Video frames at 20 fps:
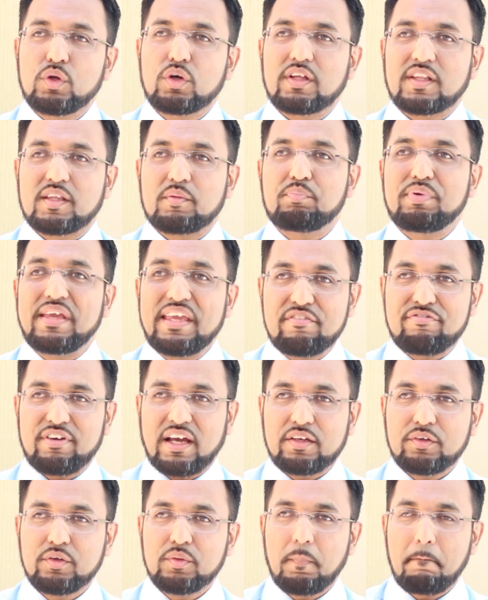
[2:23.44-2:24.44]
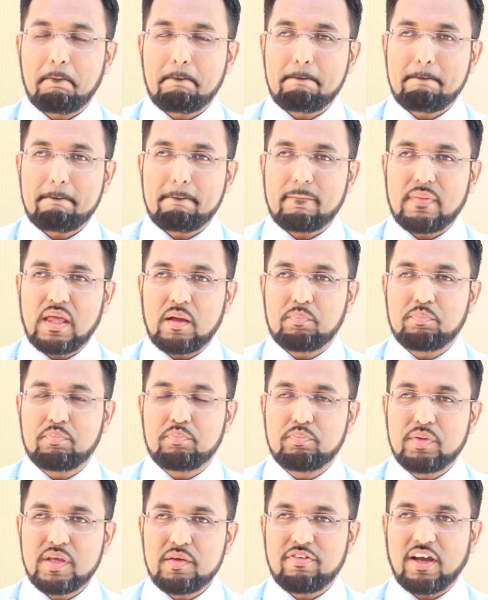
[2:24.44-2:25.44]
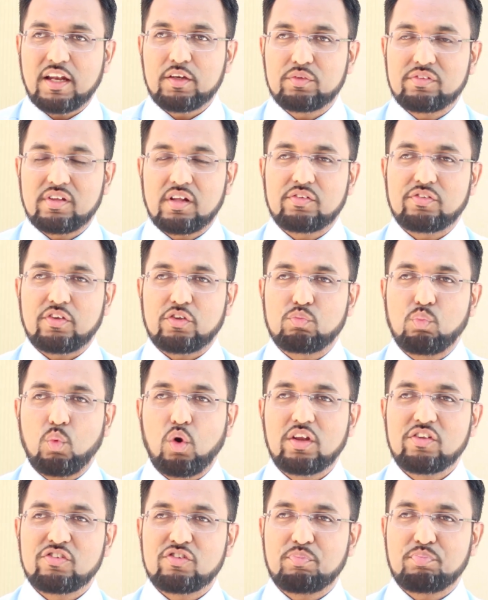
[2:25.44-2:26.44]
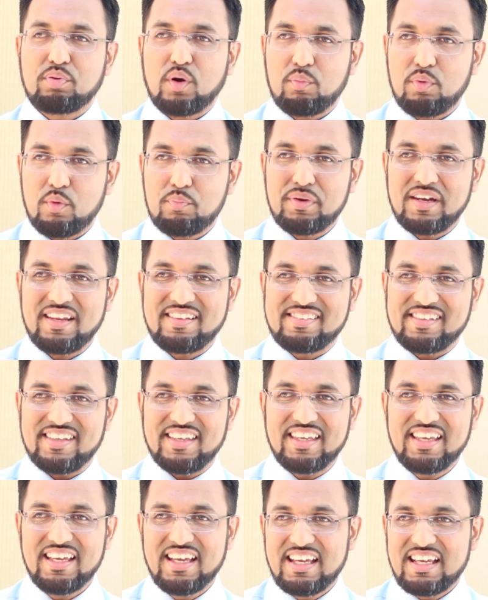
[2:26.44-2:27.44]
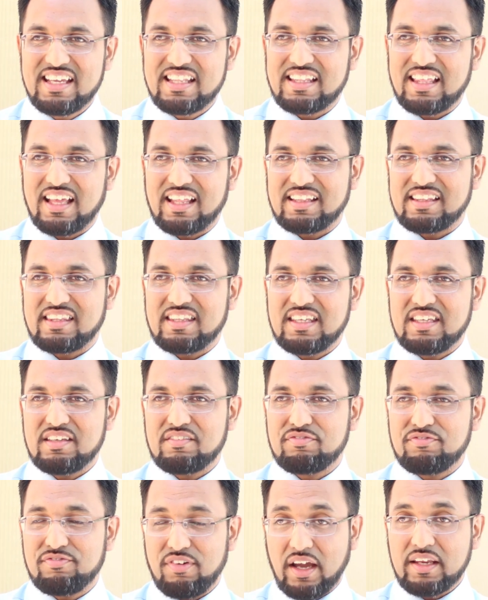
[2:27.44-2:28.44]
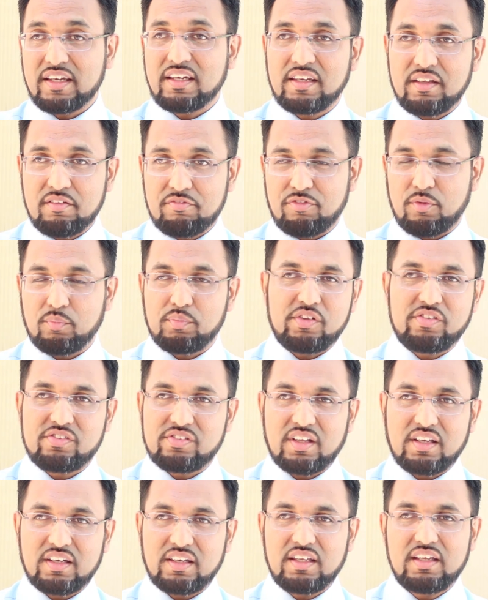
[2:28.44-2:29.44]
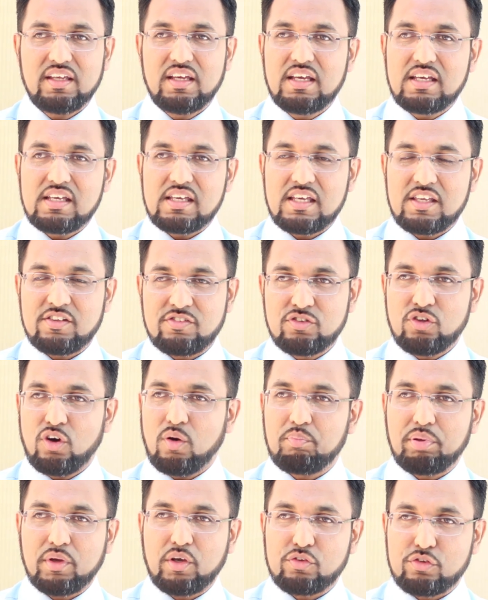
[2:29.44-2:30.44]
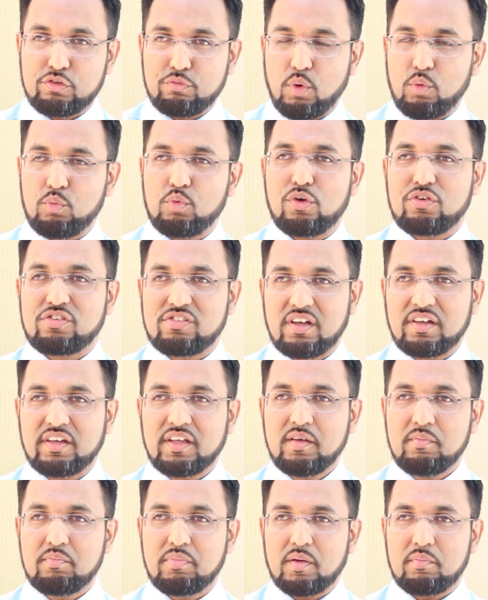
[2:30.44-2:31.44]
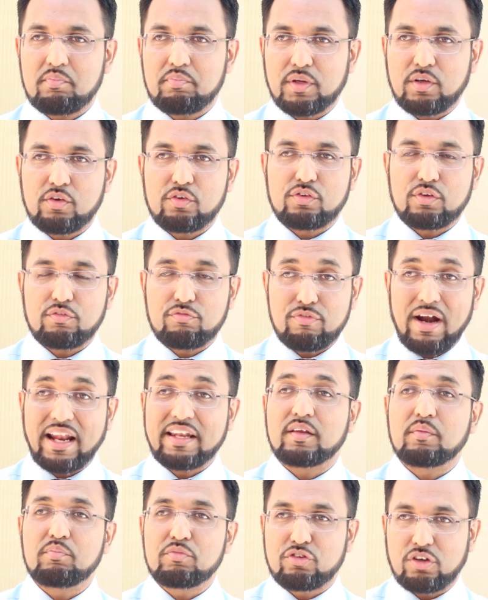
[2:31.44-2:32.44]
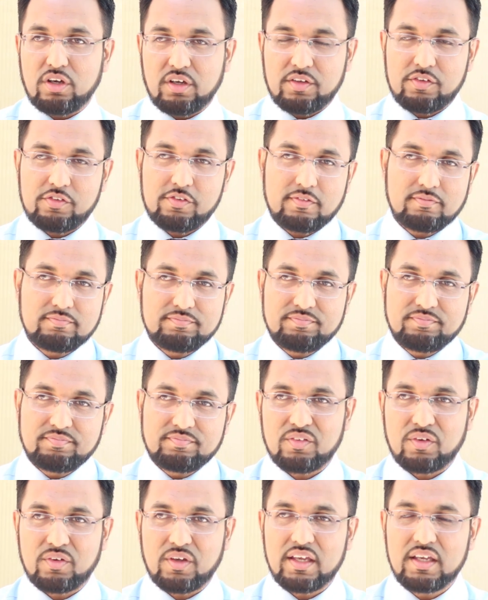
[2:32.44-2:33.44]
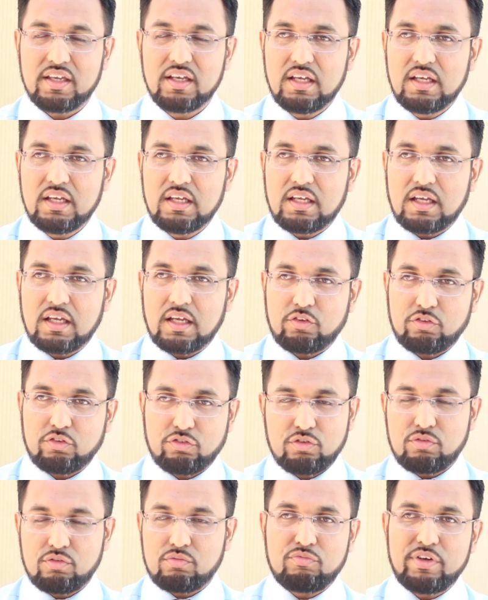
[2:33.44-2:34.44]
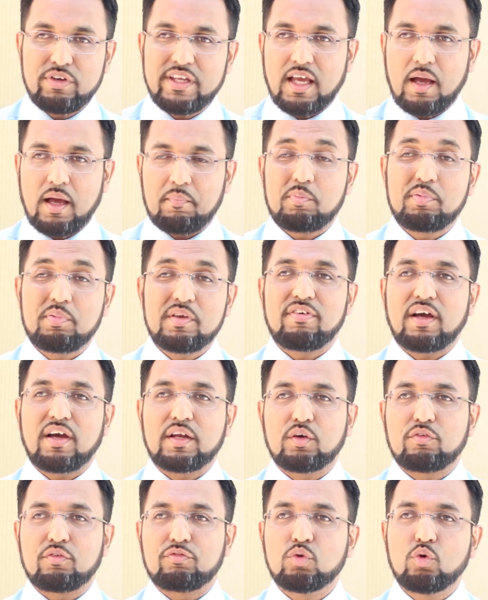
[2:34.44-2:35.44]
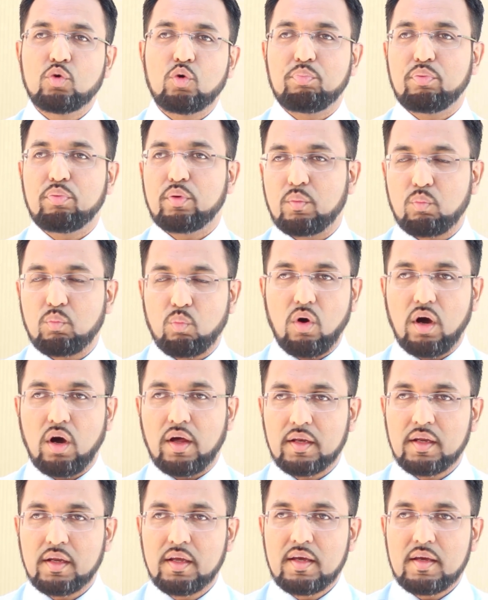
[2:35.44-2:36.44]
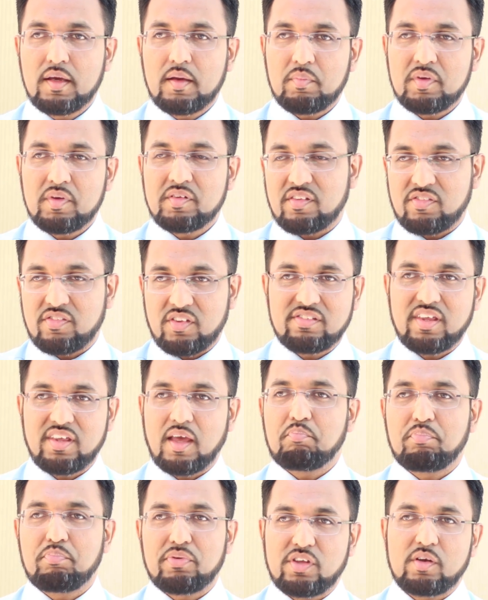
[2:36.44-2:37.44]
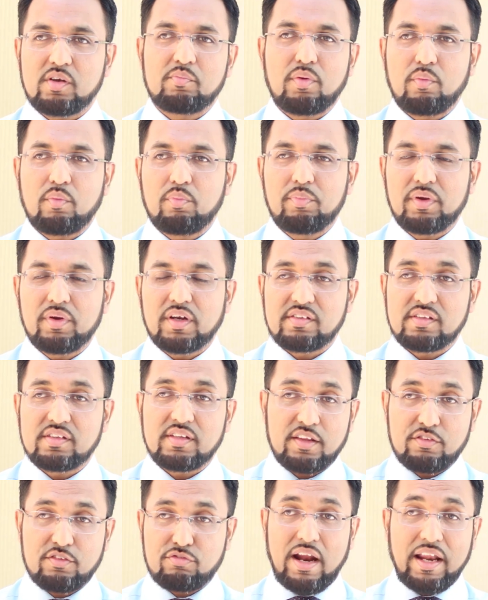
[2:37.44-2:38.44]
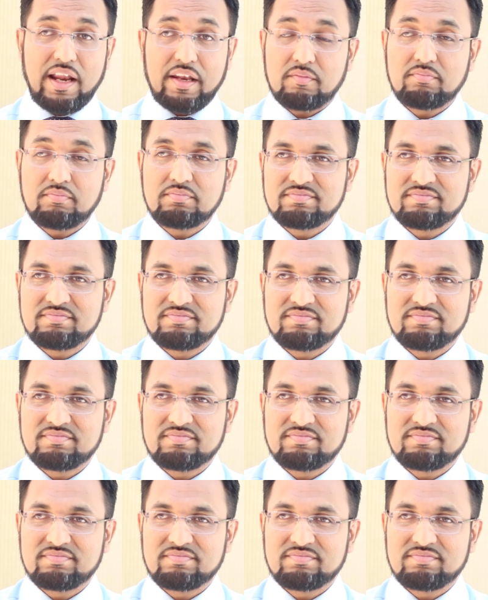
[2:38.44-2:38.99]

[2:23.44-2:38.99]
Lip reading: we look at the p-value. A p-value tells us what is the probability that the finding from this study is not because of what we were studying, but because of random chance. Okay. Just to recap, a p-value of 0.1 means there's a 10% probability that it's random.